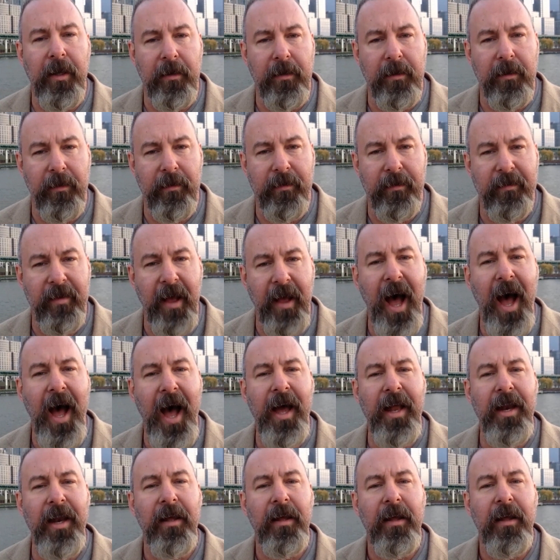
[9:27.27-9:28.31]

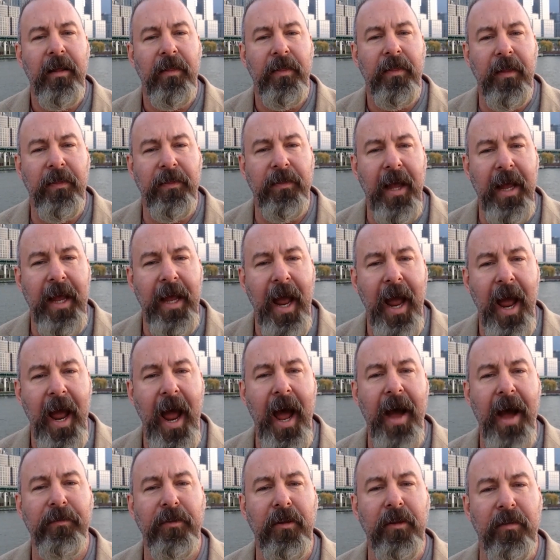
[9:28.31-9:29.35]
decide that they
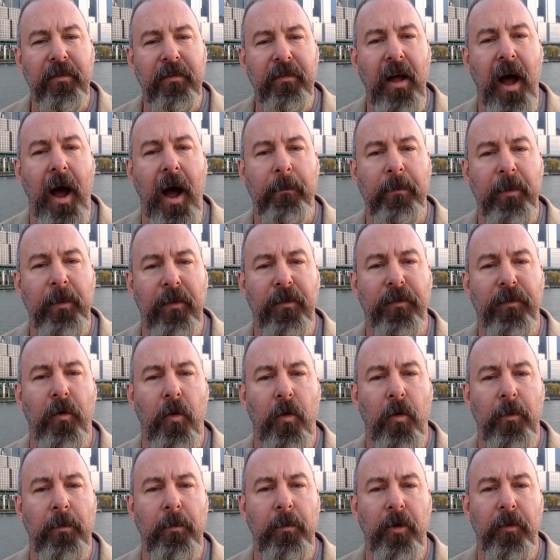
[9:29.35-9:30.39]
have to stop this
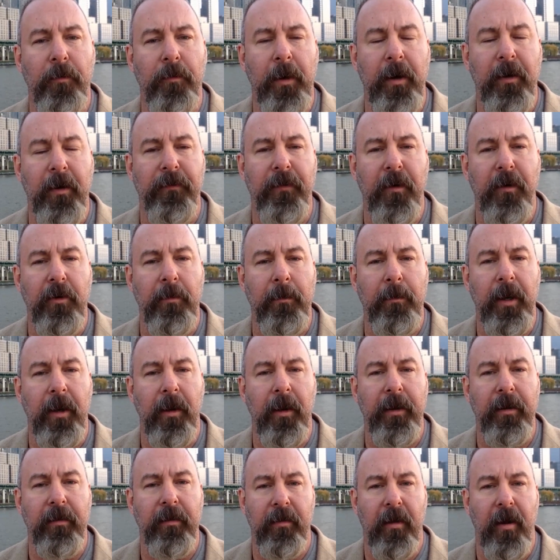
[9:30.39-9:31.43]
forward movement of
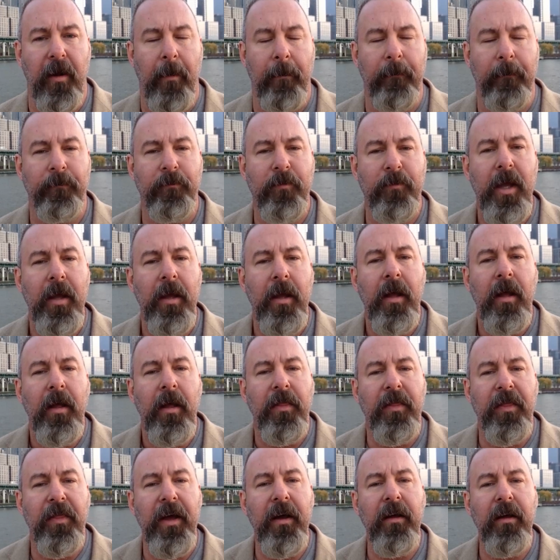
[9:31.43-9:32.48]
fundamental Islam.
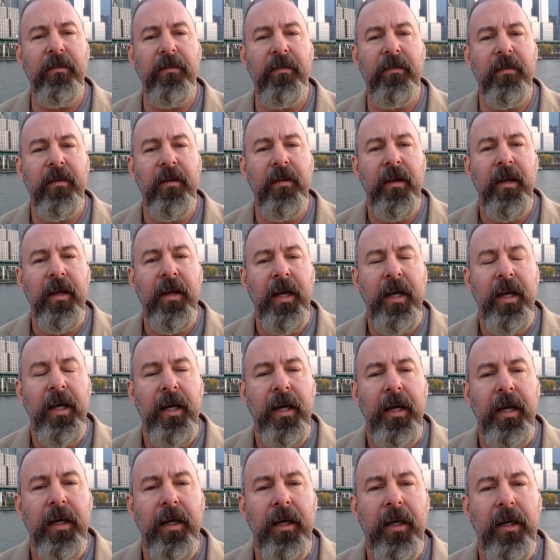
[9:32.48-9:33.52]
This
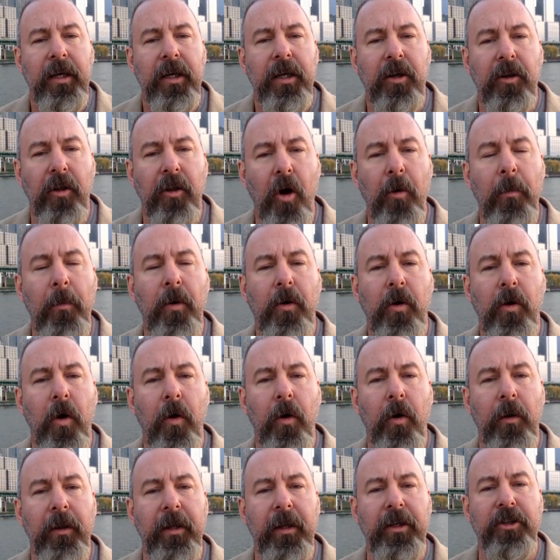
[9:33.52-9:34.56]
global
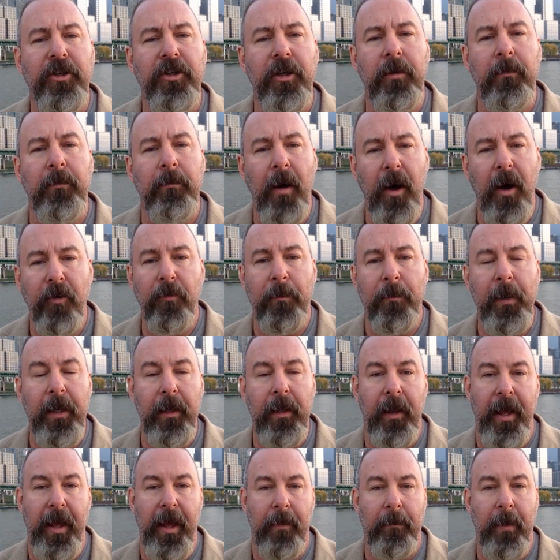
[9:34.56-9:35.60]
coalition must be
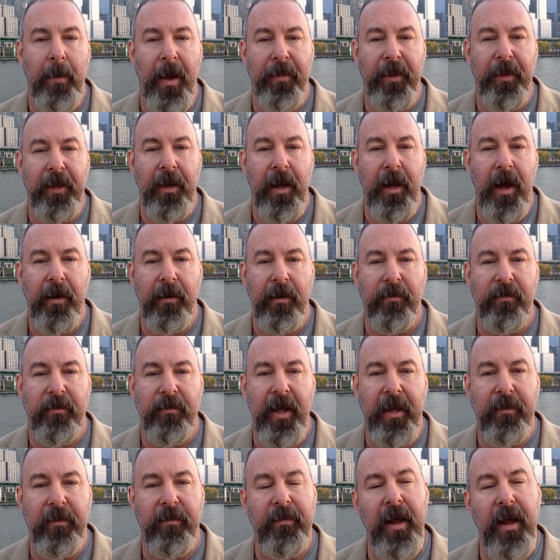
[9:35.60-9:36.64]
led by the United
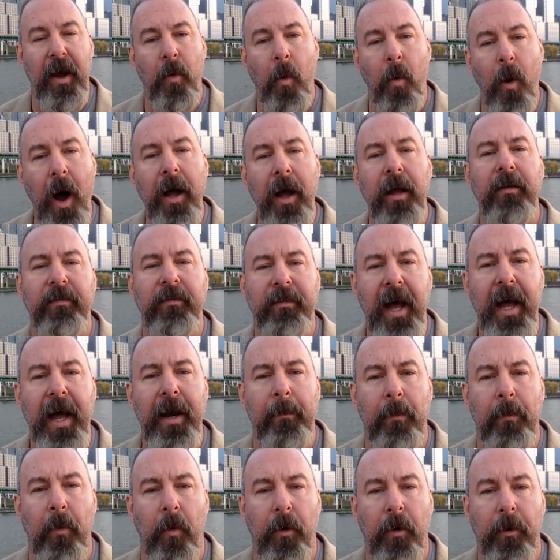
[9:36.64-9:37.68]
States. Now, why is that
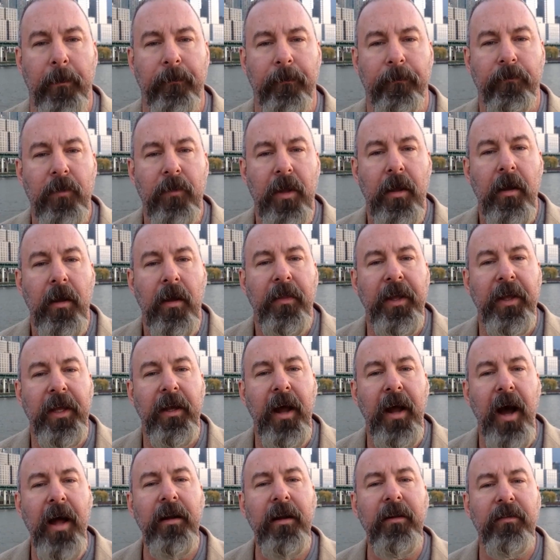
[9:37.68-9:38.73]
important? The
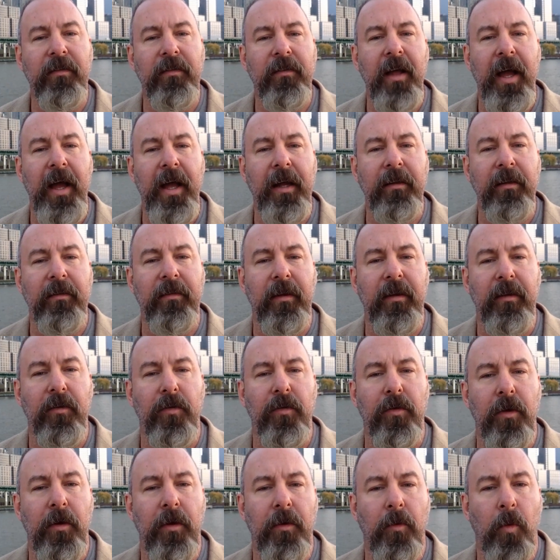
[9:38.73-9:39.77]
United States
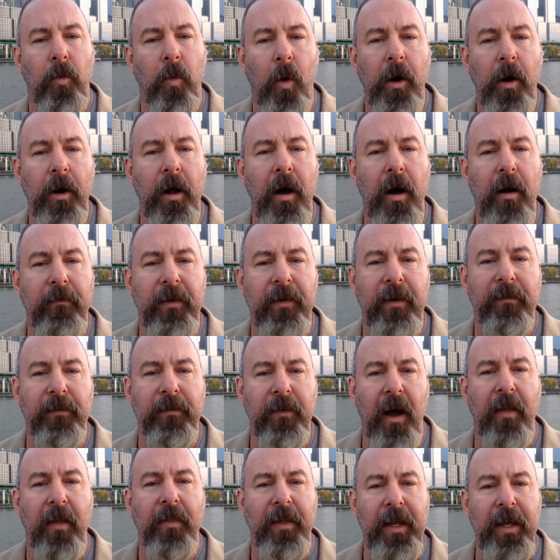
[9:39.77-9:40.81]
is one of, if
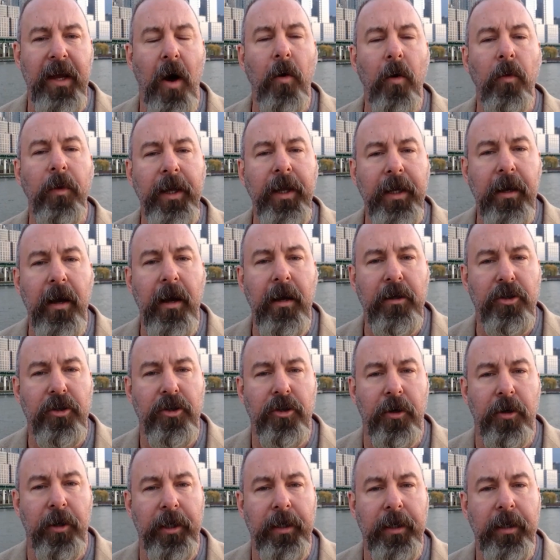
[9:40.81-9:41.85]
not the only
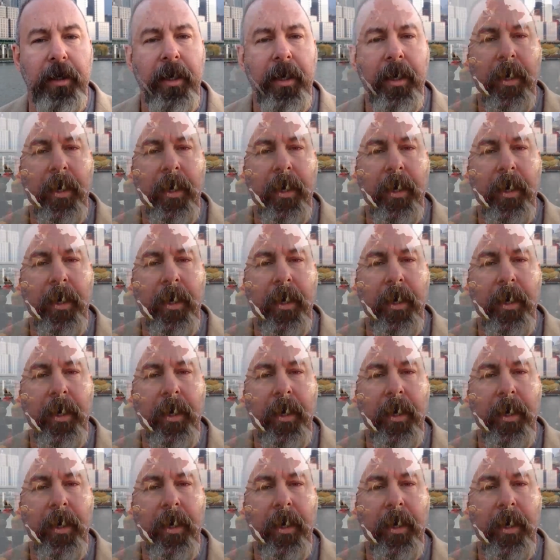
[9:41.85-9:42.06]
country